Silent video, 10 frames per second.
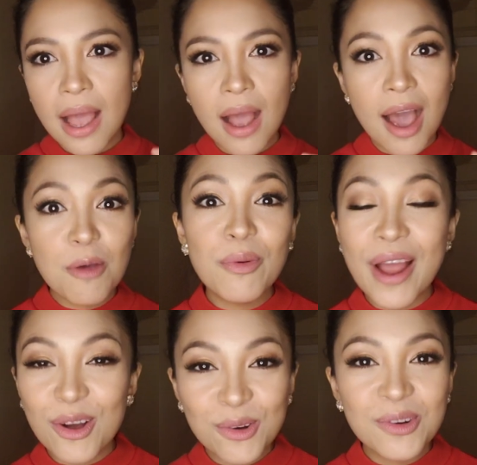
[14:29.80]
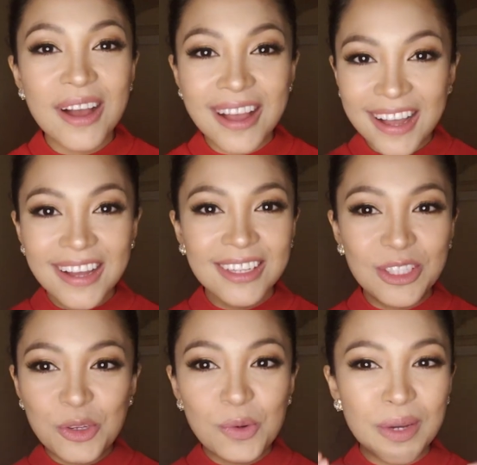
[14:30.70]
eyebrow
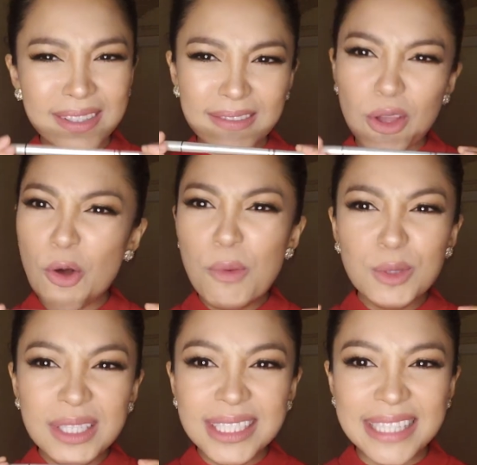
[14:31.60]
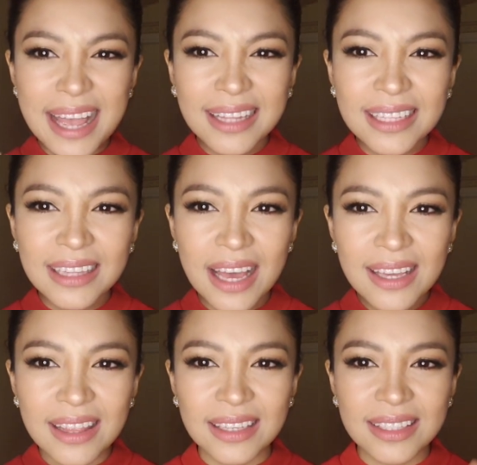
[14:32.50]
duo, almost exactly
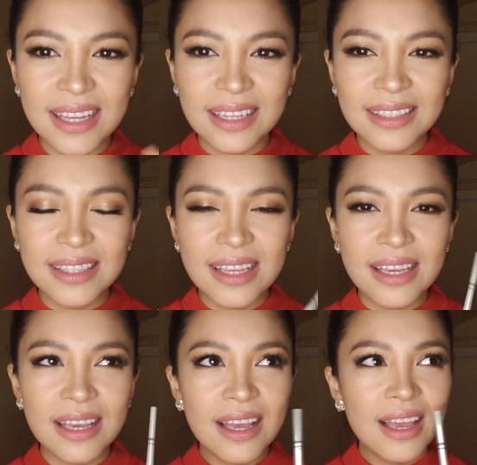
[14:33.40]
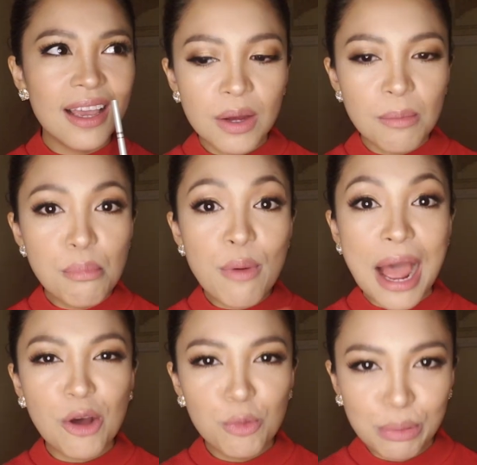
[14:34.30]
like this, and it's the
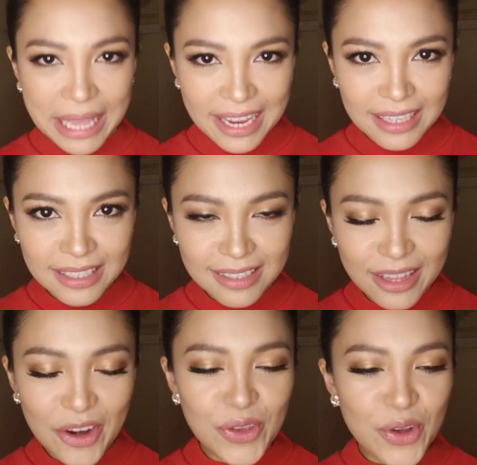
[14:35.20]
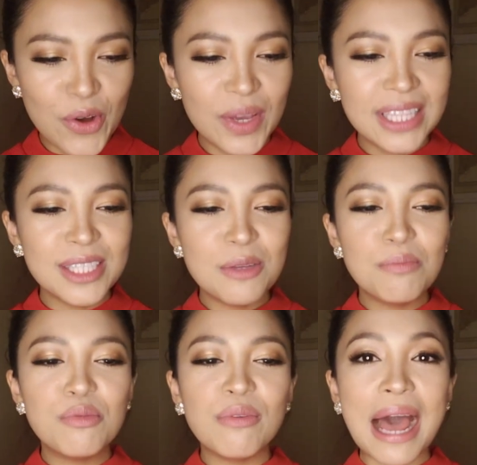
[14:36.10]
brow blade. There you go. It's the
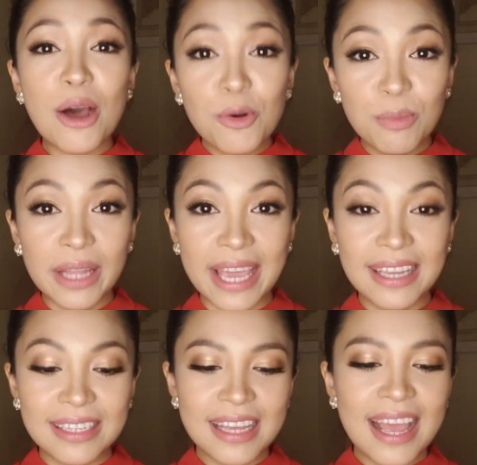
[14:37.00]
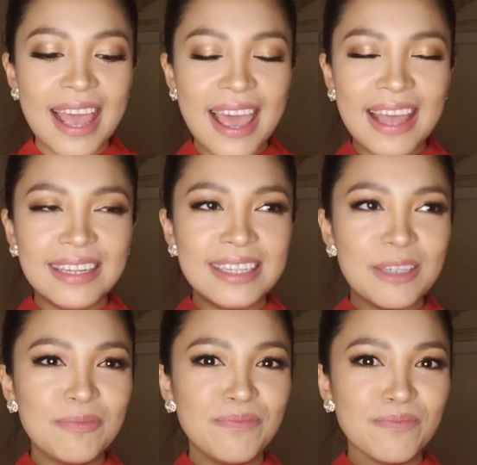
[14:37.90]
brow blade, and
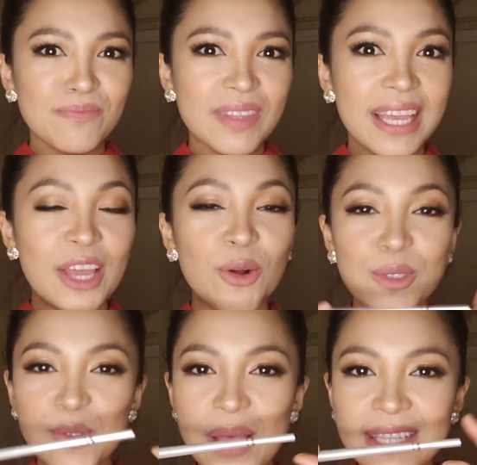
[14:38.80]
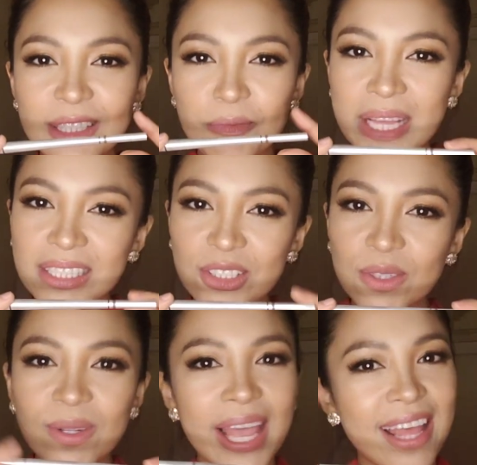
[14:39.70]
it also has the
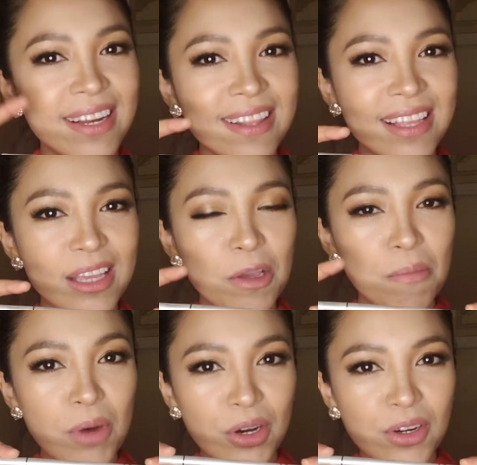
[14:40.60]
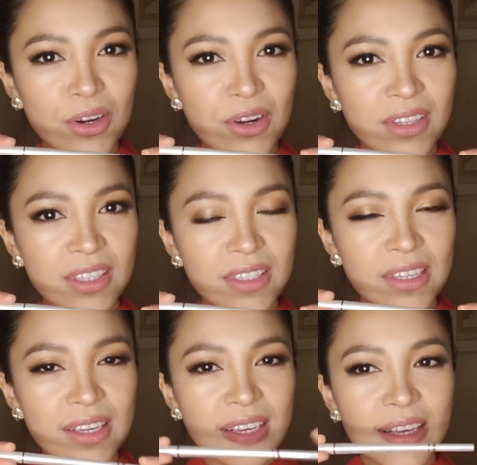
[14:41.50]
pencil and the marker on
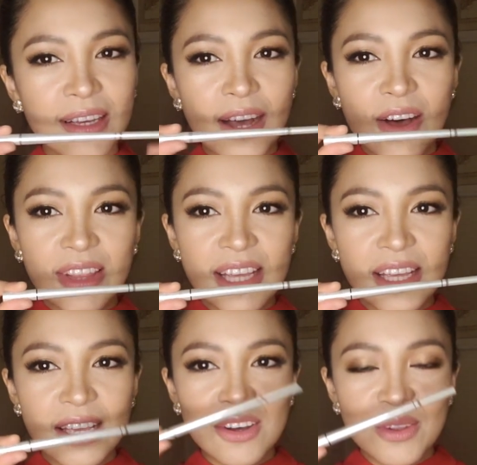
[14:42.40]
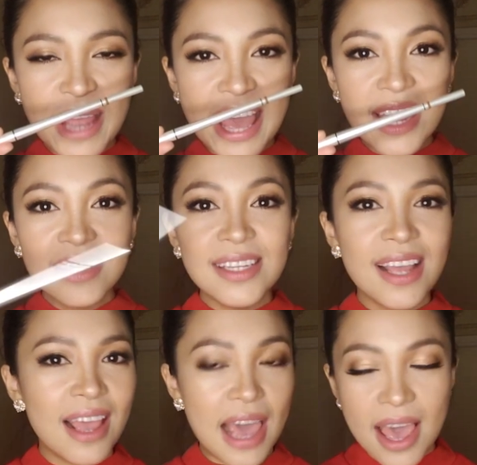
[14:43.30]
the other end,
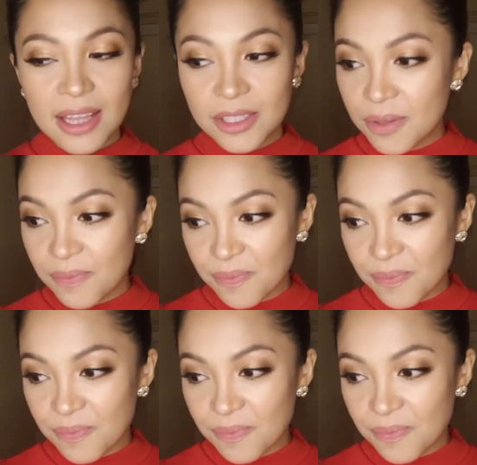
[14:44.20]
and